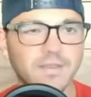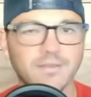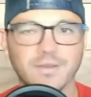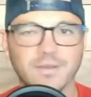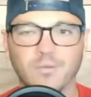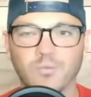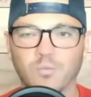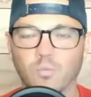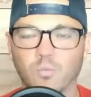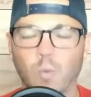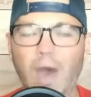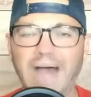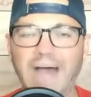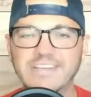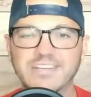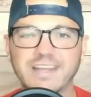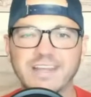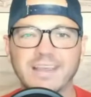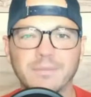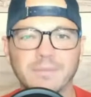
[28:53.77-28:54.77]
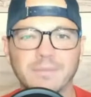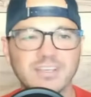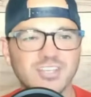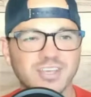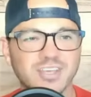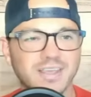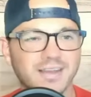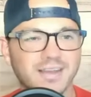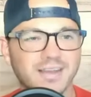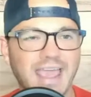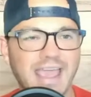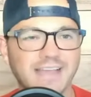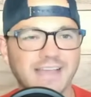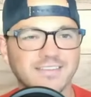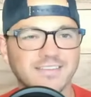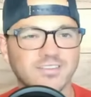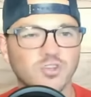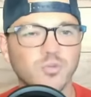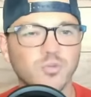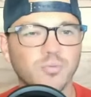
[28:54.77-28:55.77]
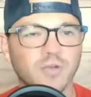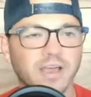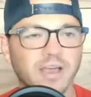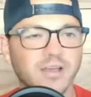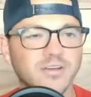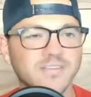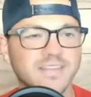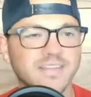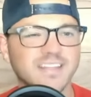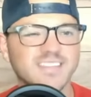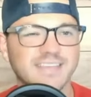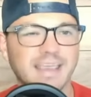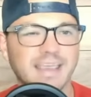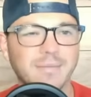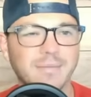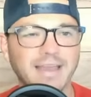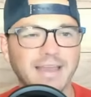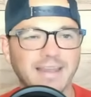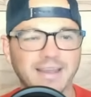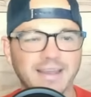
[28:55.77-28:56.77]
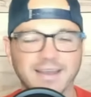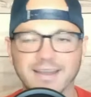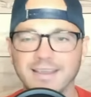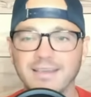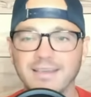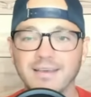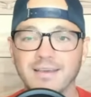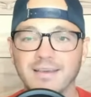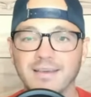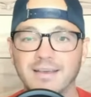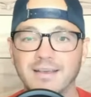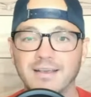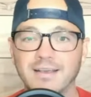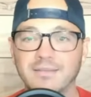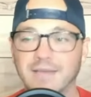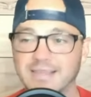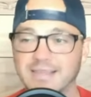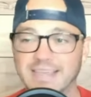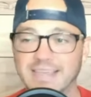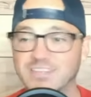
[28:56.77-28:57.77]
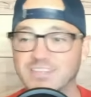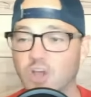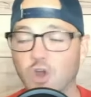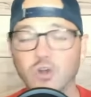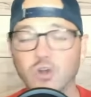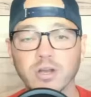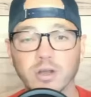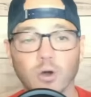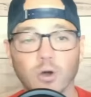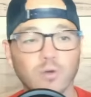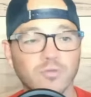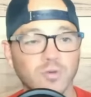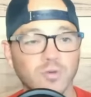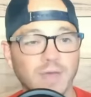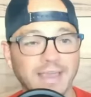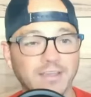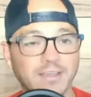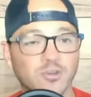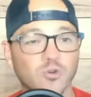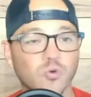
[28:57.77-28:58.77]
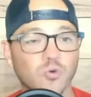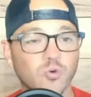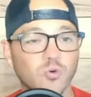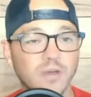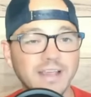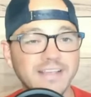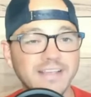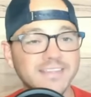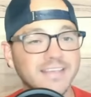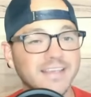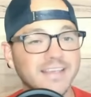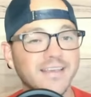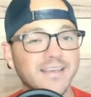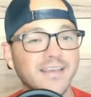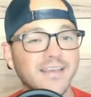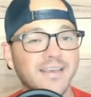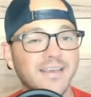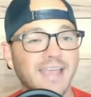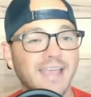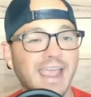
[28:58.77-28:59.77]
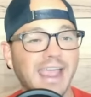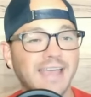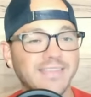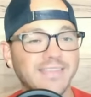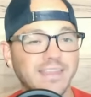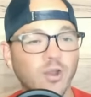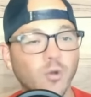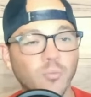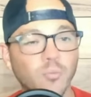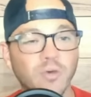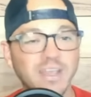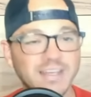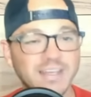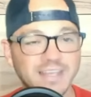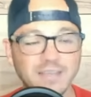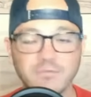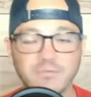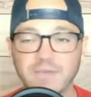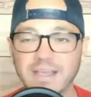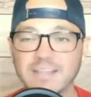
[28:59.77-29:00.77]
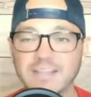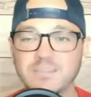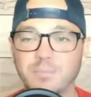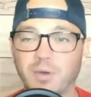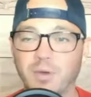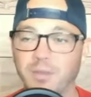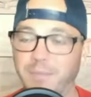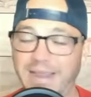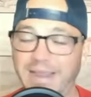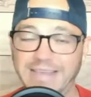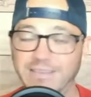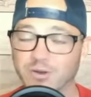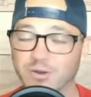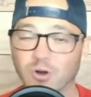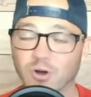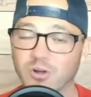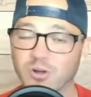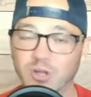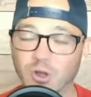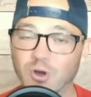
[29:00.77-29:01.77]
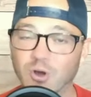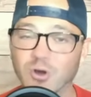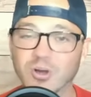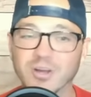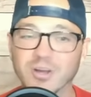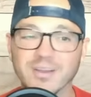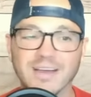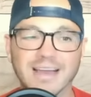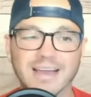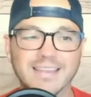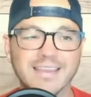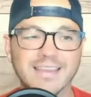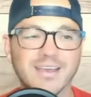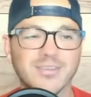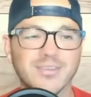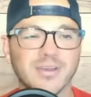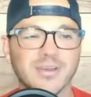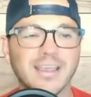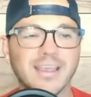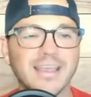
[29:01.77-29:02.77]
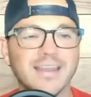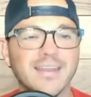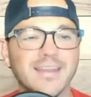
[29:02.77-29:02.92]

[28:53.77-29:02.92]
watching it, Michigan has new players in the same identity. Like they turn it over like crazy, and they don't play defense, but man, they're hard to guard on the other end.